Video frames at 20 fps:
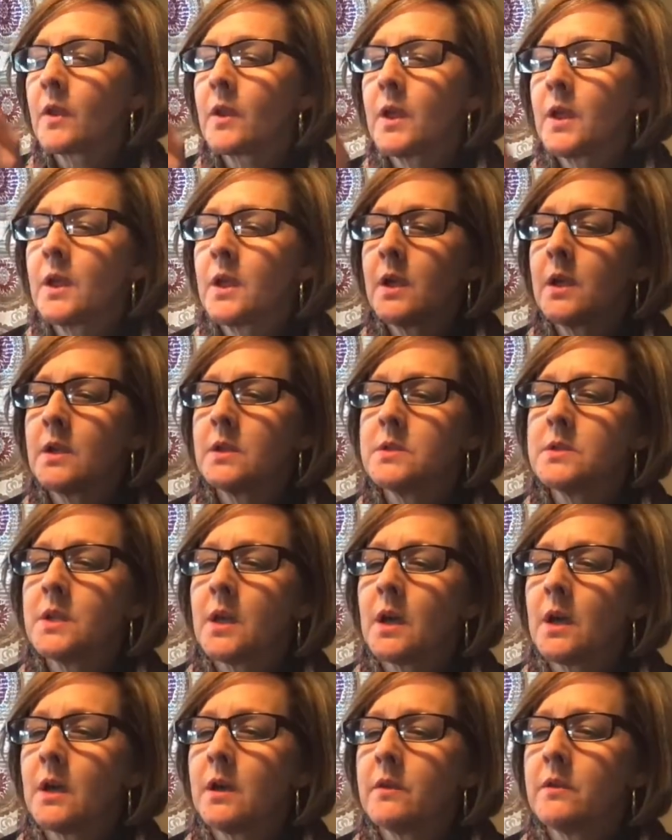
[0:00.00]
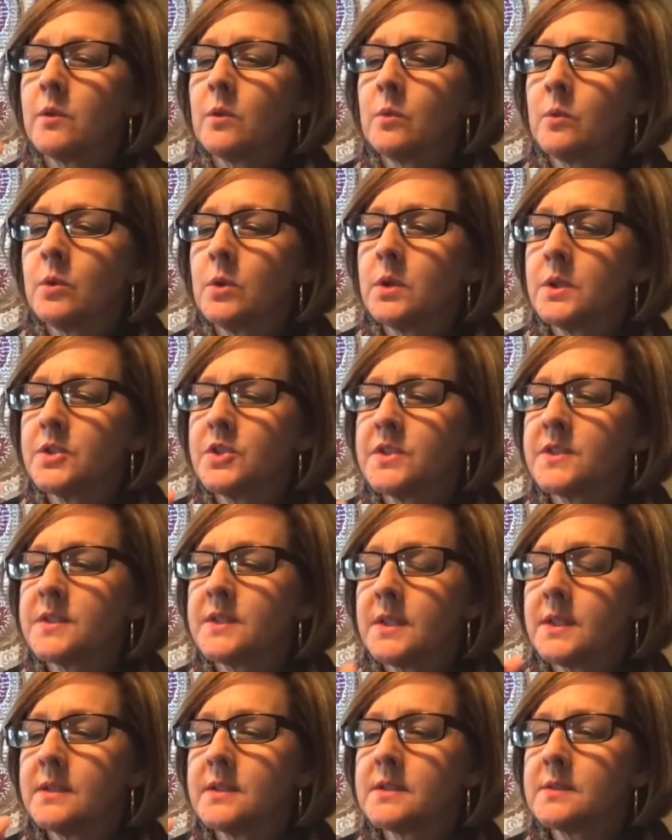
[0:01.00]
And the wool,
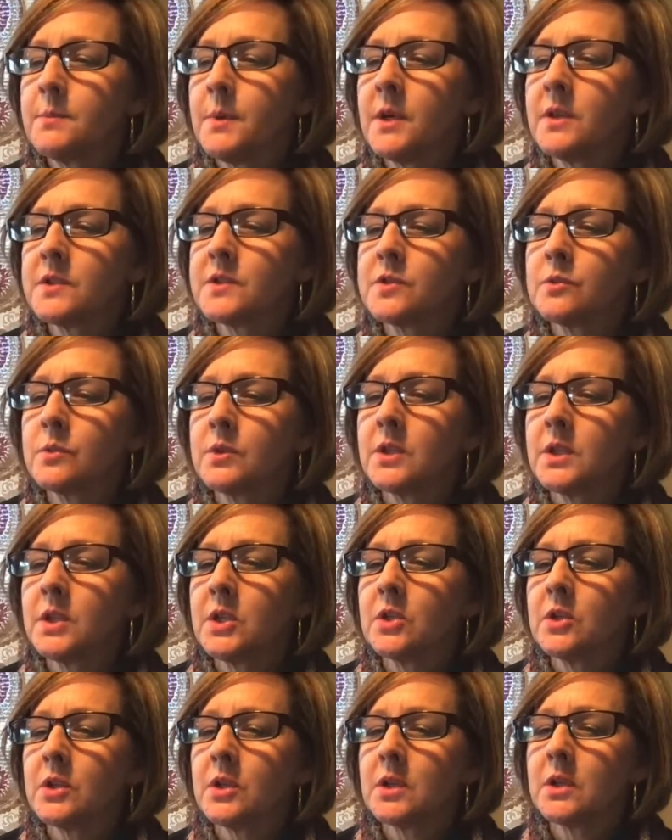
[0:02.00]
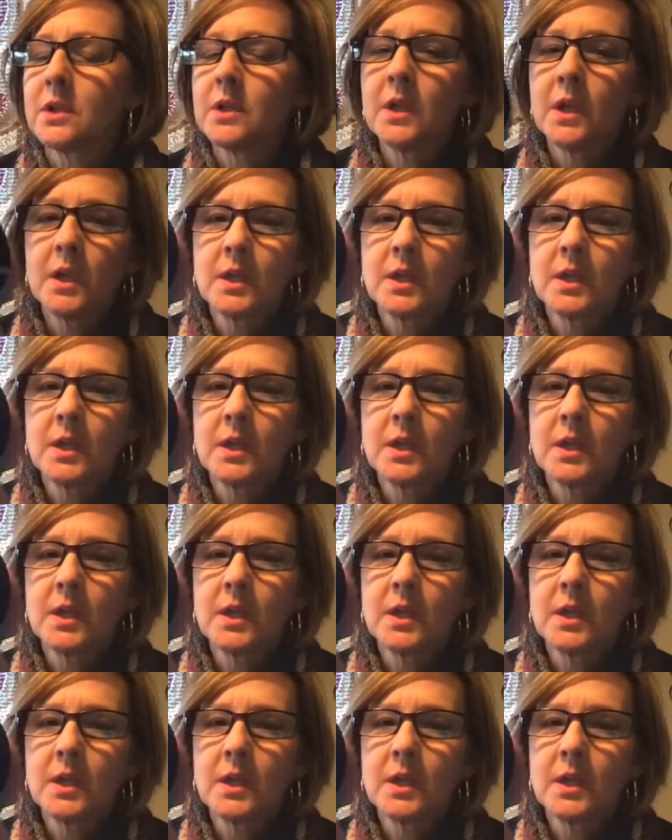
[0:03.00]
it smells really good.